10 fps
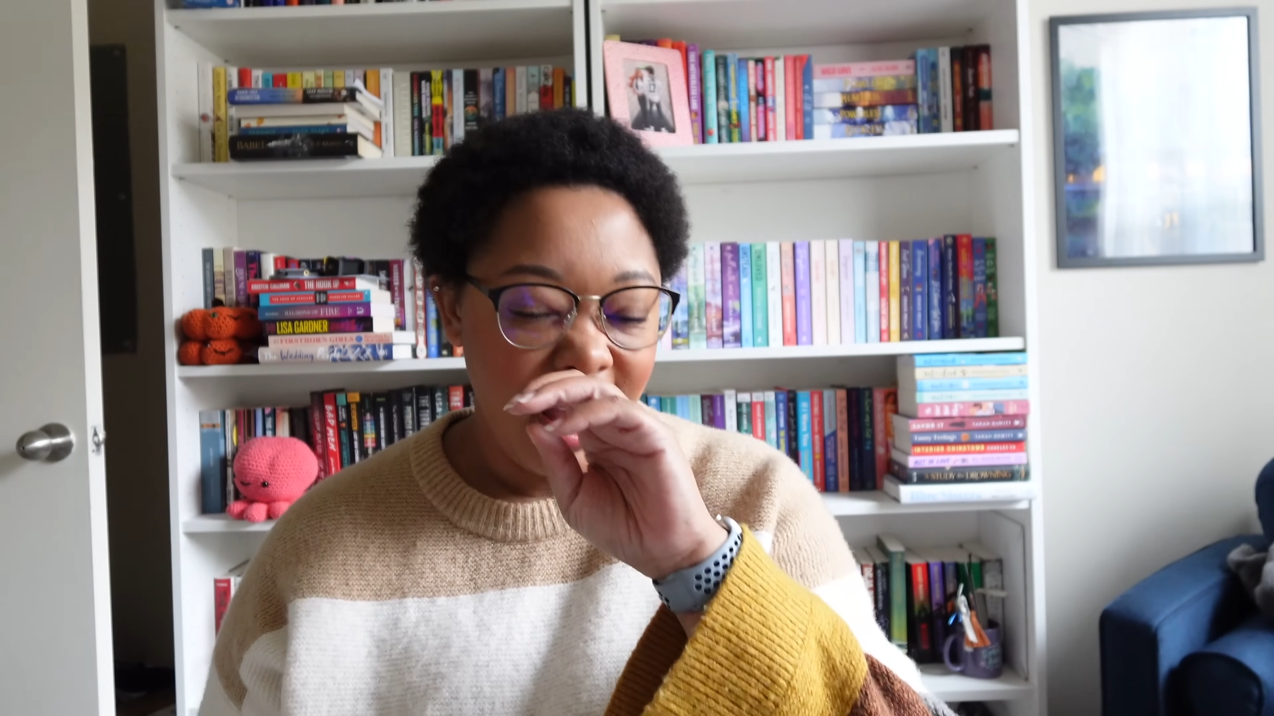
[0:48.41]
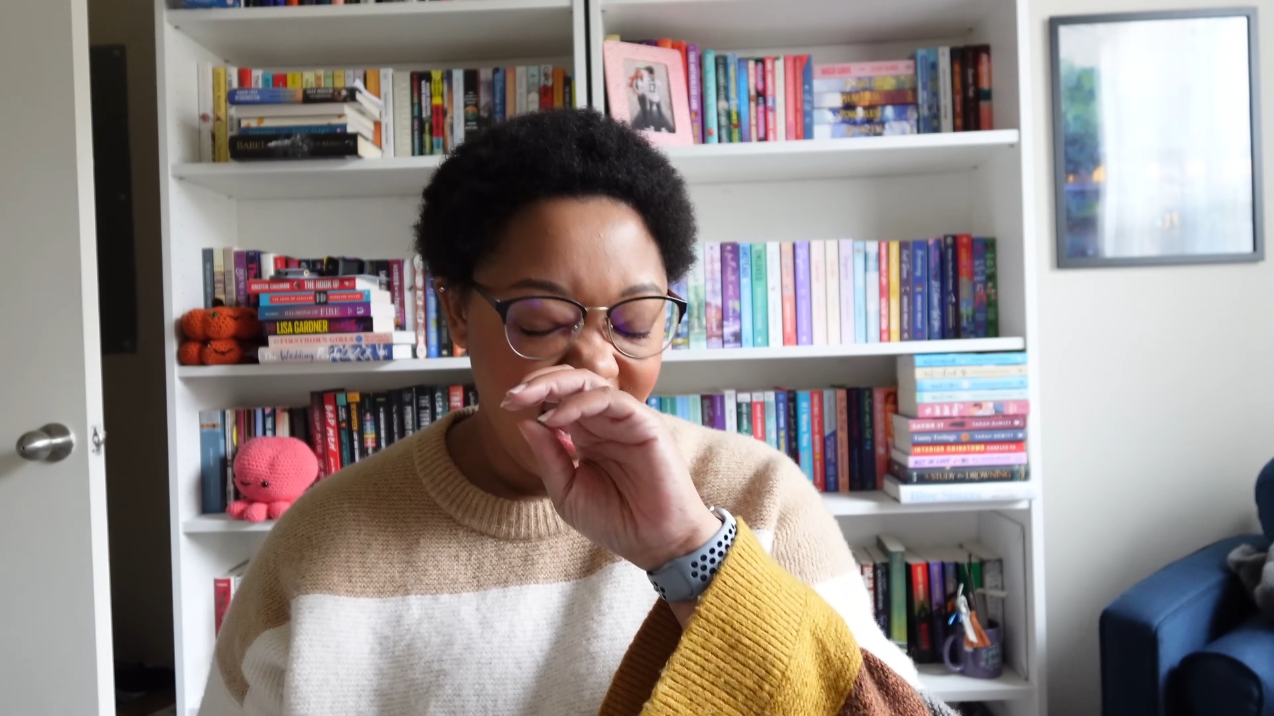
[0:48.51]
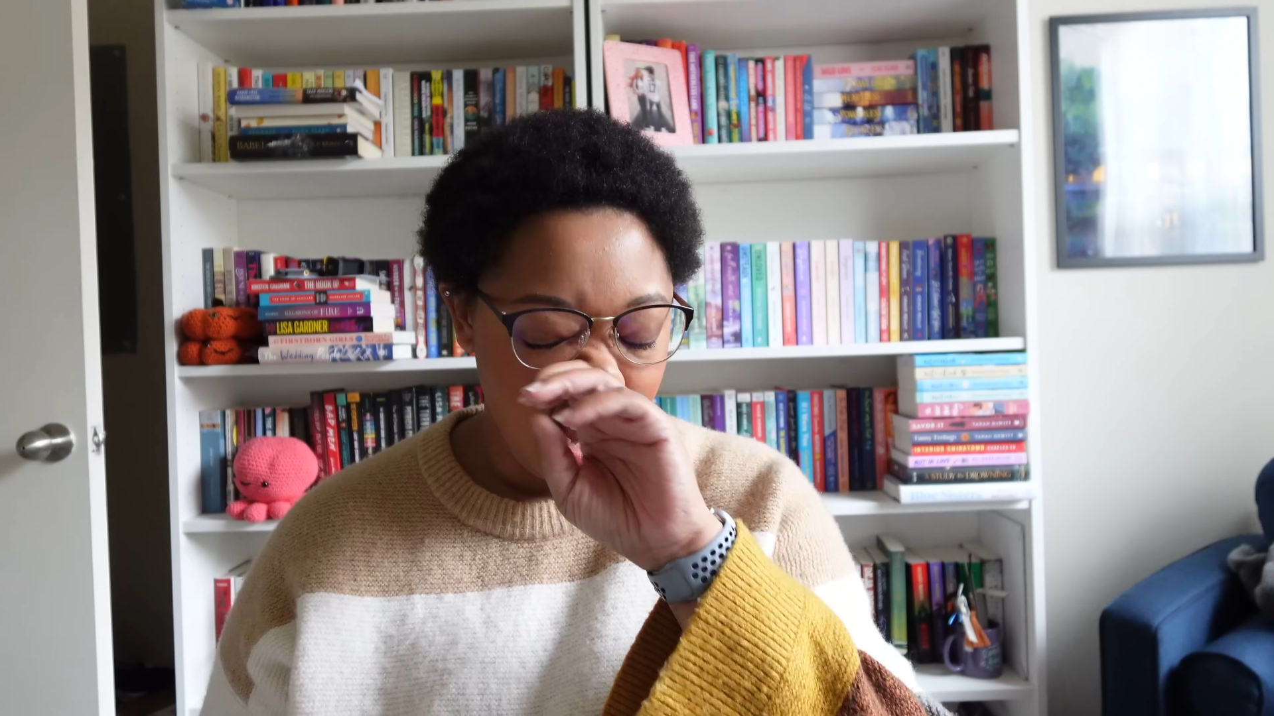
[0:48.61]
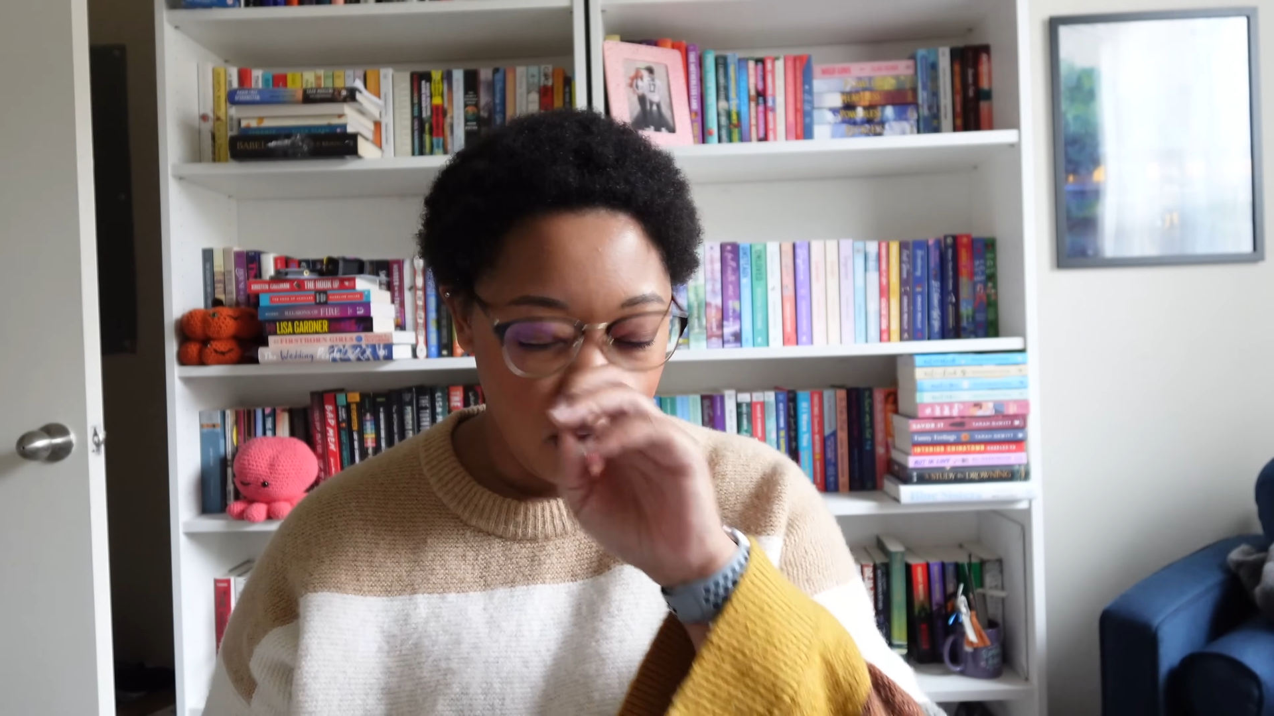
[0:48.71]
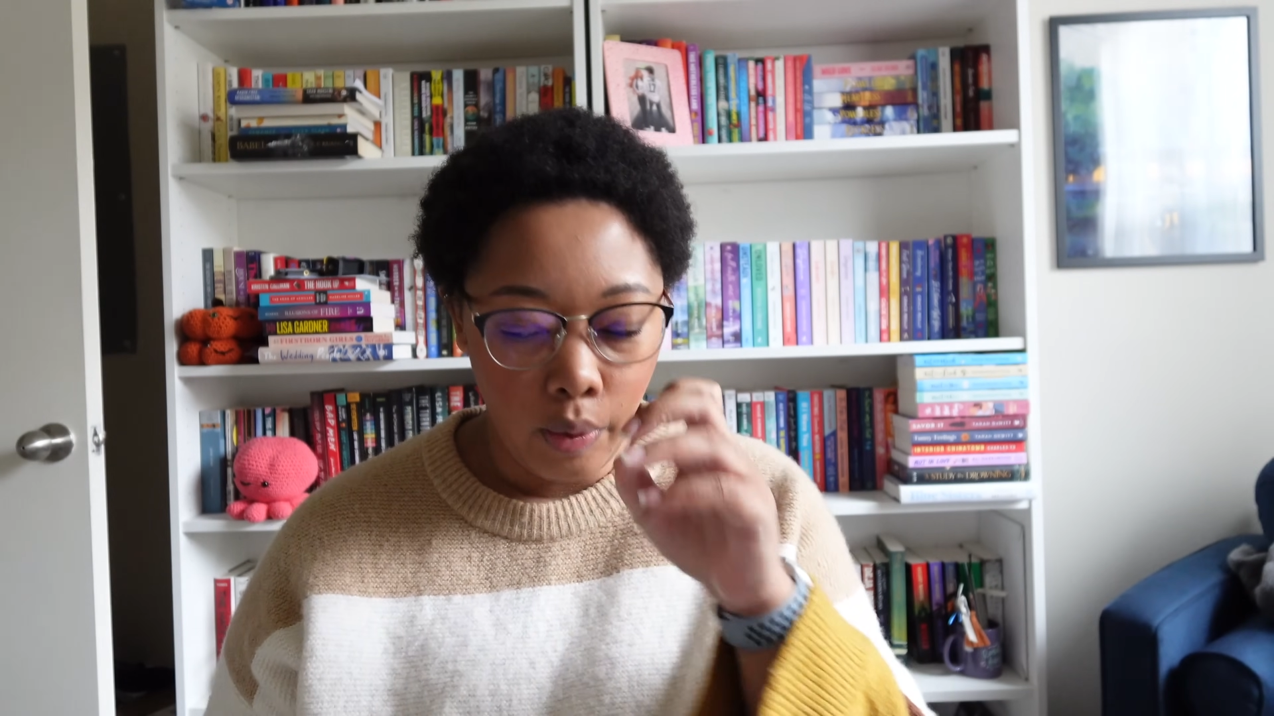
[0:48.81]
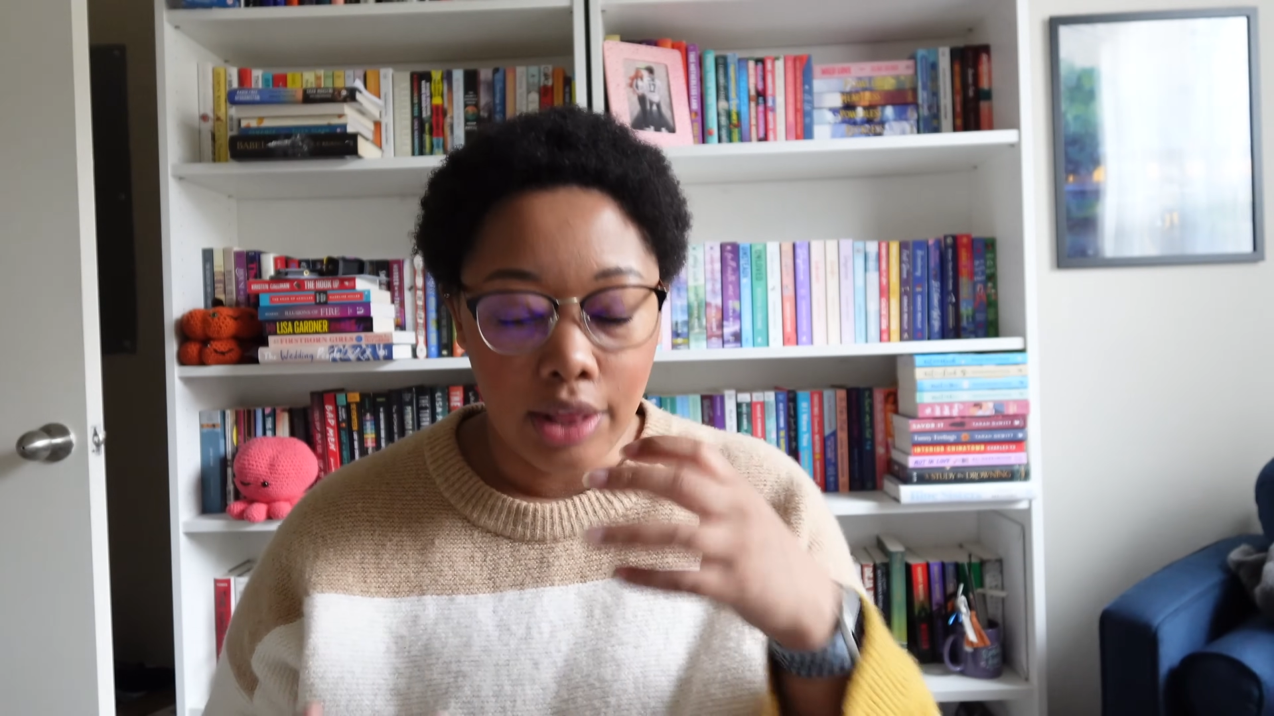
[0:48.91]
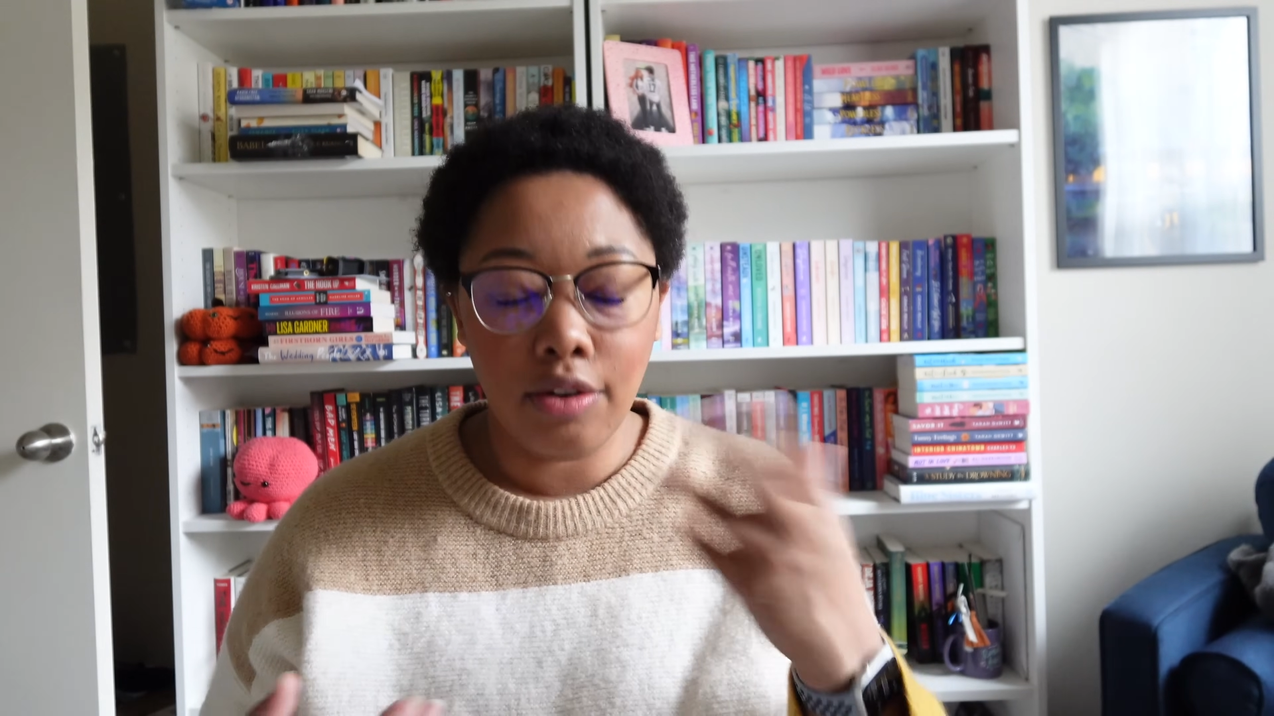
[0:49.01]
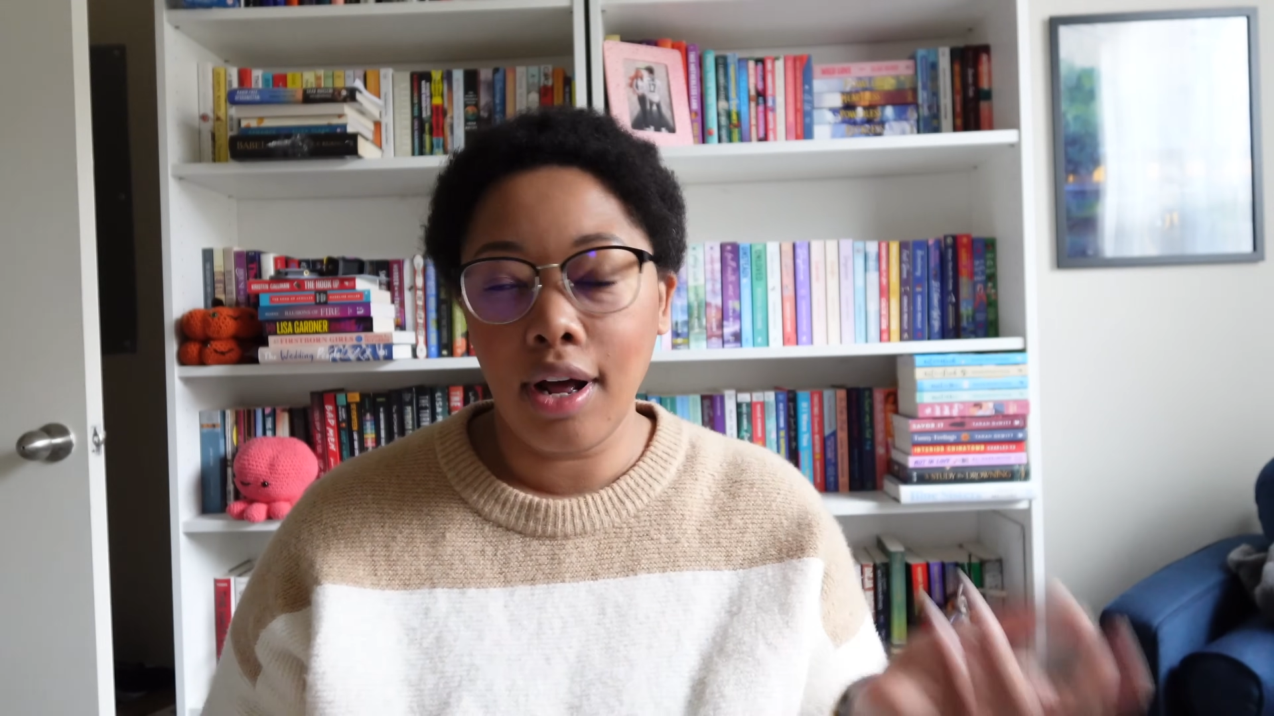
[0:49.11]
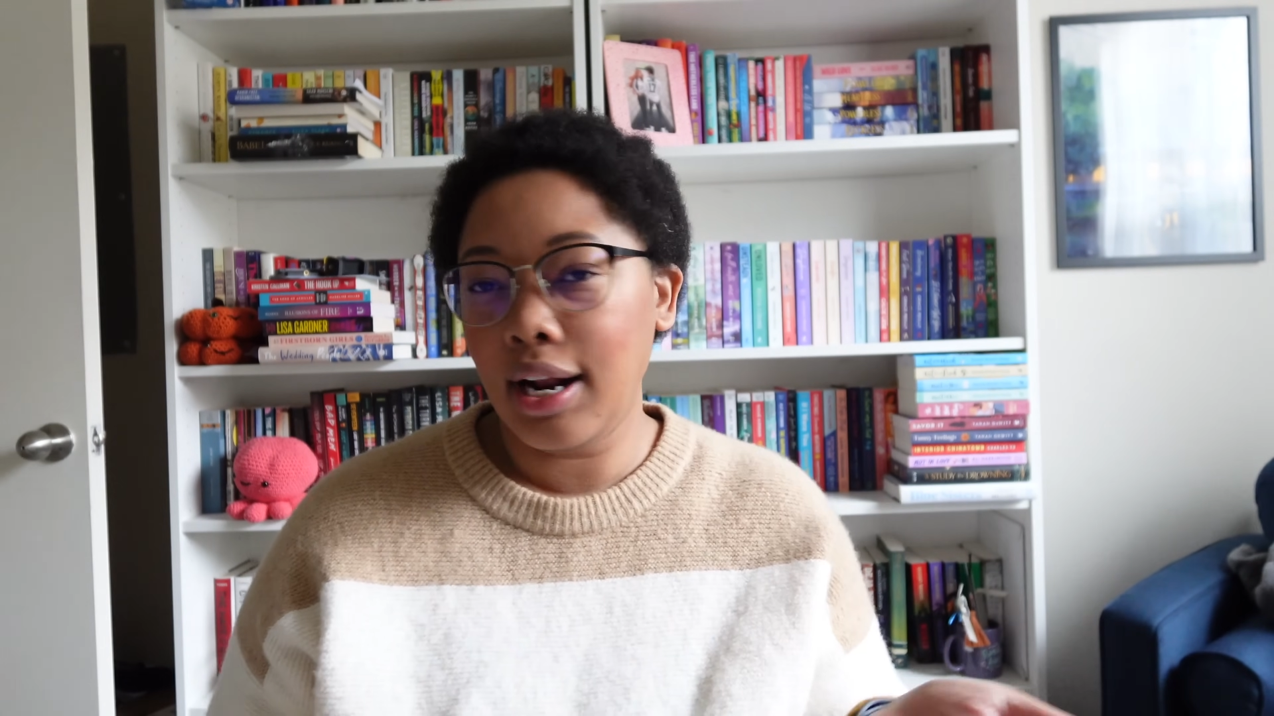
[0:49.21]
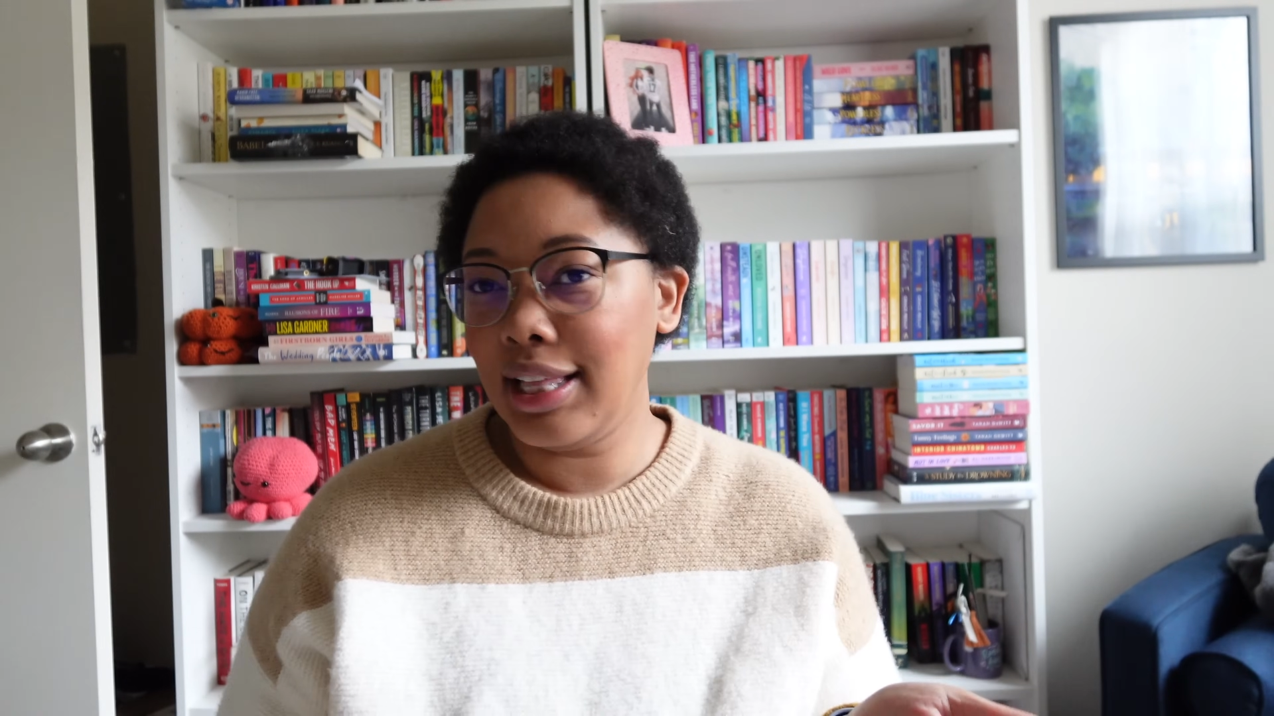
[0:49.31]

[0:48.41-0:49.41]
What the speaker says: and whether or not I